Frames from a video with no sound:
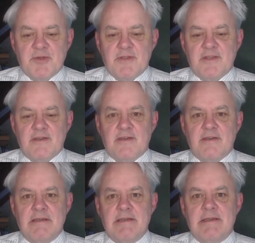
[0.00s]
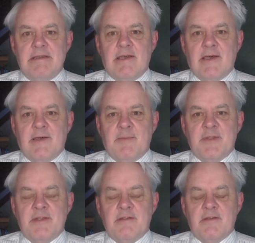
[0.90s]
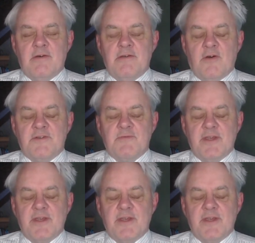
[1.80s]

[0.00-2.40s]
but Oxford,